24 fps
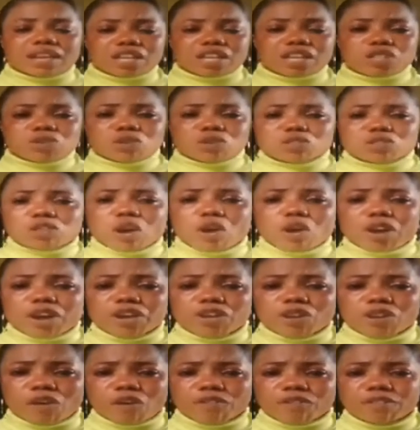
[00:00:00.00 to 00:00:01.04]
It was not
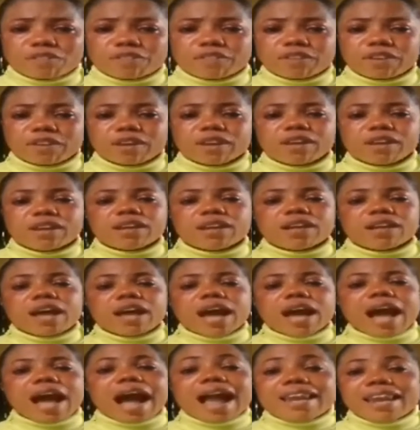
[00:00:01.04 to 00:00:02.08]
enough.
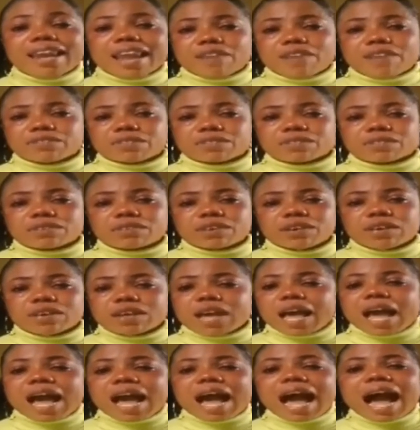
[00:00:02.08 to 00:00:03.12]
I left.
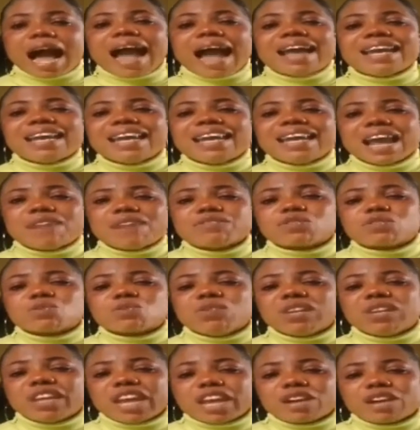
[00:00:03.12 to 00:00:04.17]
I left to
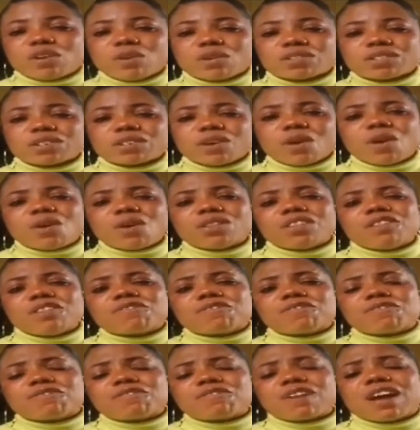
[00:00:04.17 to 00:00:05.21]
Lagos on
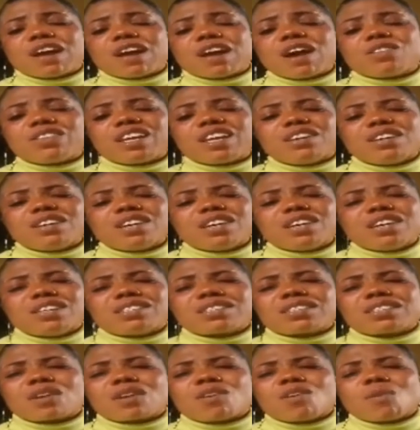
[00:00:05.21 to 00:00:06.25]
the
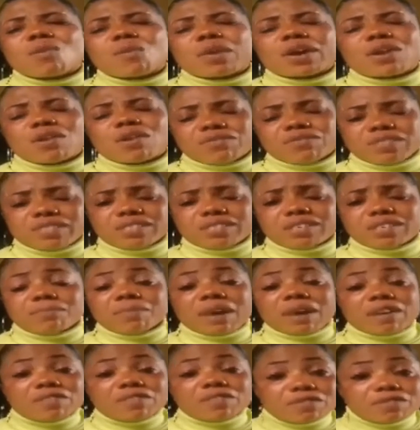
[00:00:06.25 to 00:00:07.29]
second week of
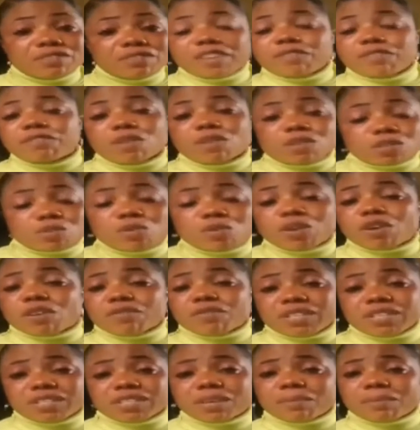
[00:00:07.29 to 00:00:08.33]
December. The first week
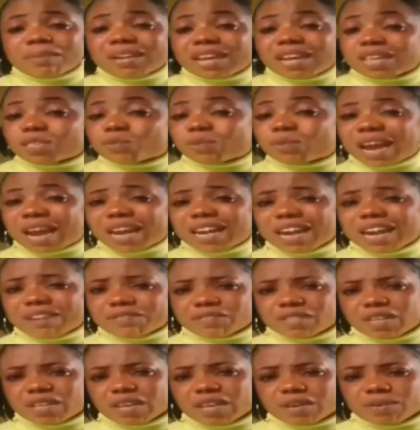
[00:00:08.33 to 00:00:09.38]
of December. That's when I
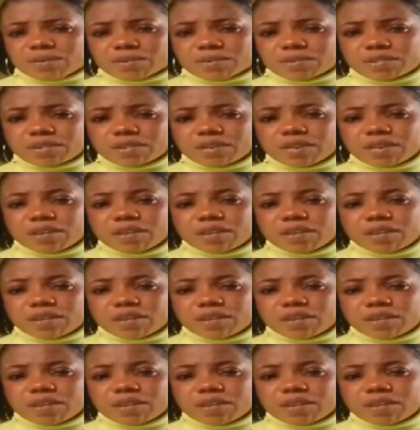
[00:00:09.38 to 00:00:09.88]
left Lagos.